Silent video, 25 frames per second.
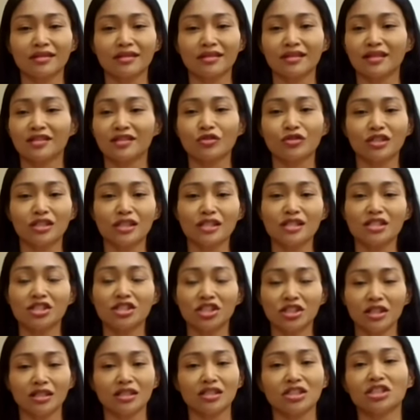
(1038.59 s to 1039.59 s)
Yeah, so just
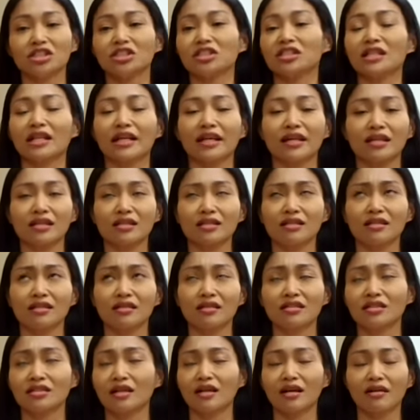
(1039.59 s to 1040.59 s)
charge it like
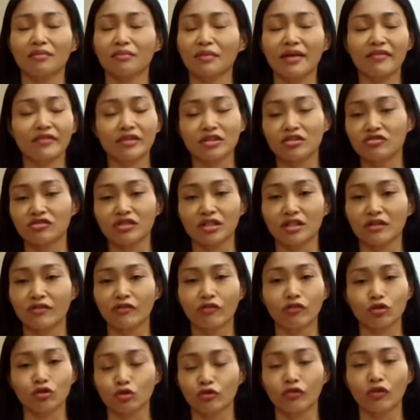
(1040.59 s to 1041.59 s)
every 3
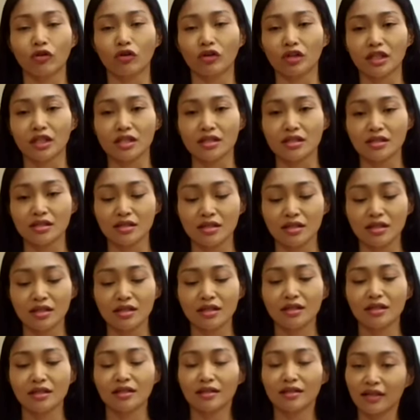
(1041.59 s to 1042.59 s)
to 4 days.
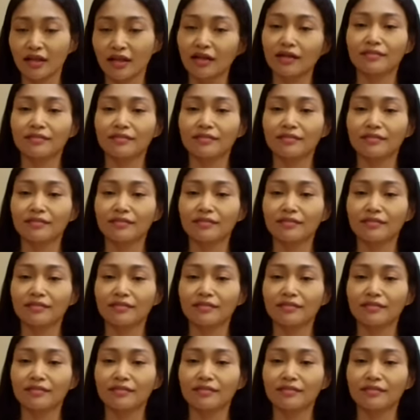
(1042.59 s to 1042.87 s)
Yeah.